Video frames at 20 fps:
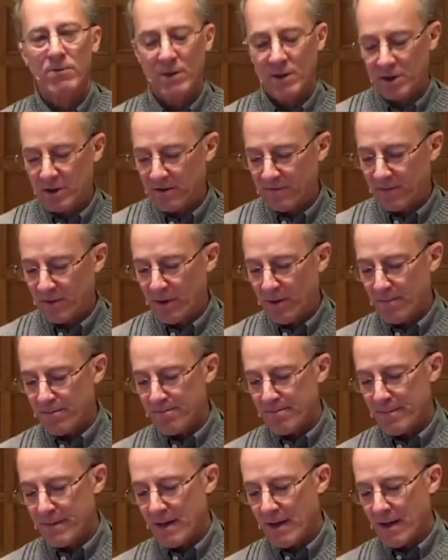Christopher,
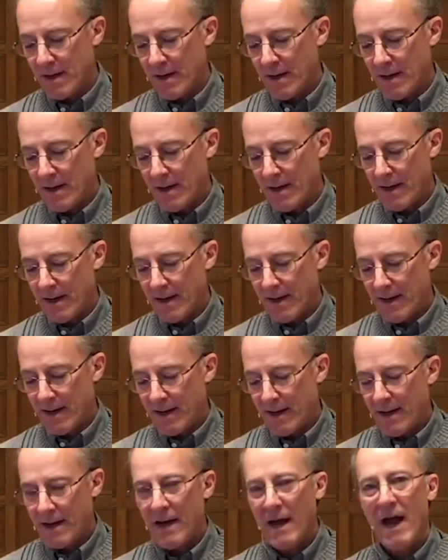
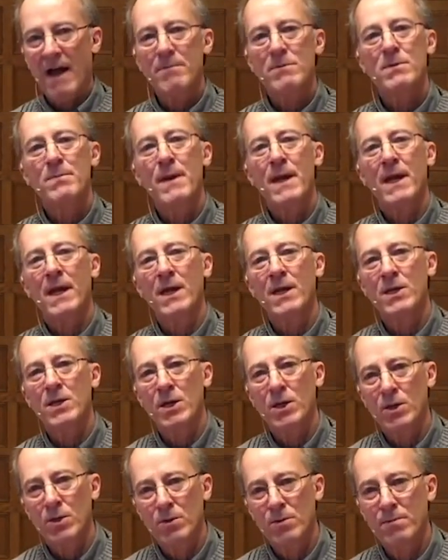I'm speaking
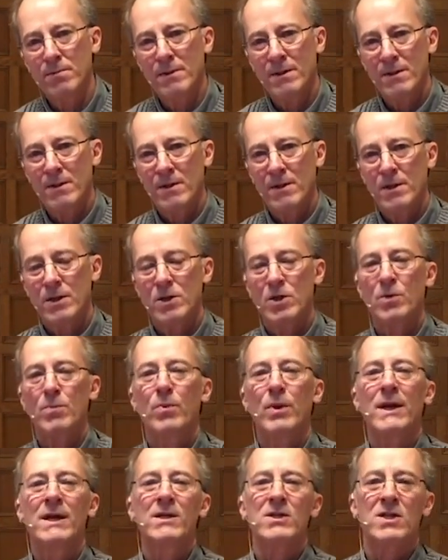to you to
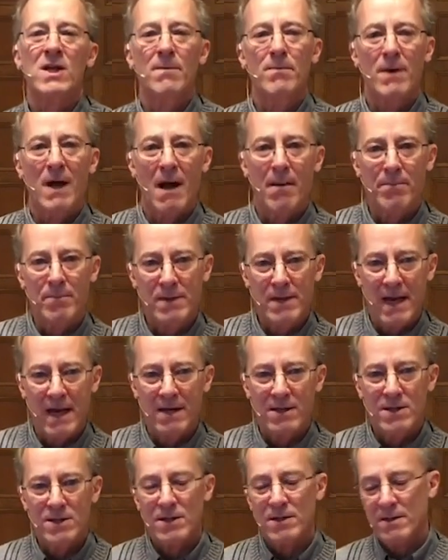bring some
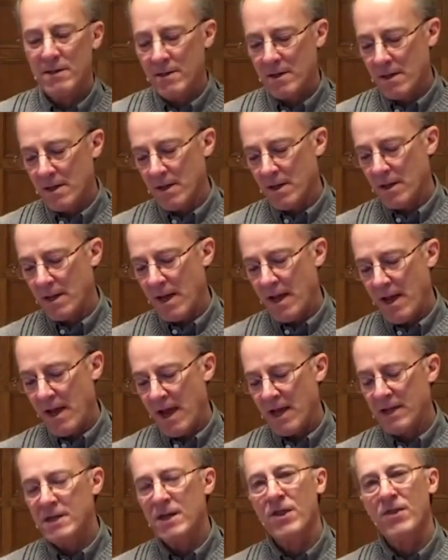updates
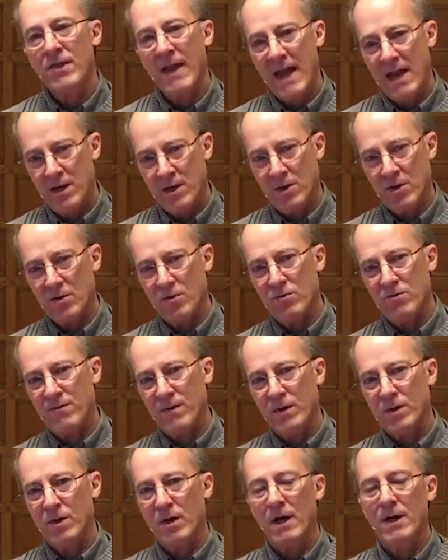and to thank you
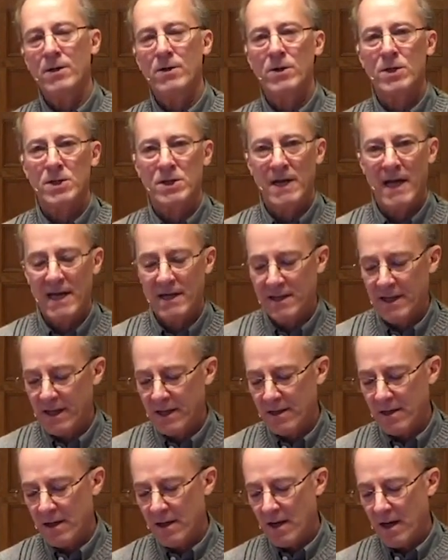for your
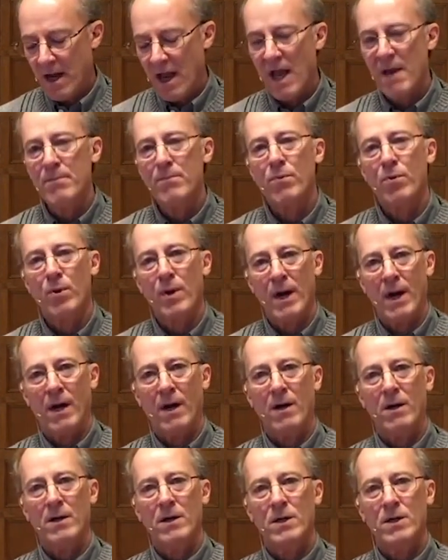understanding and
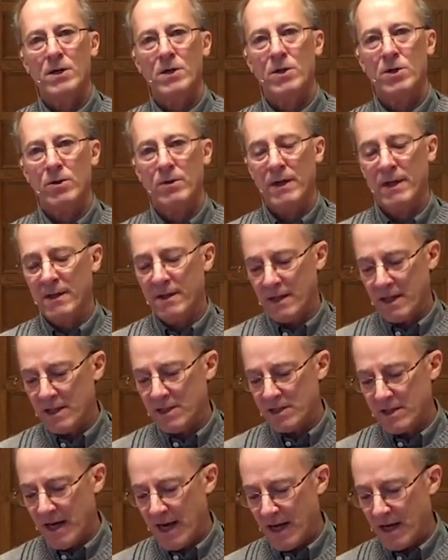prayer during
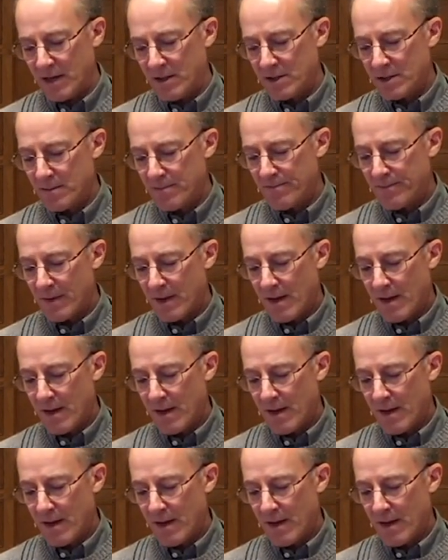these days.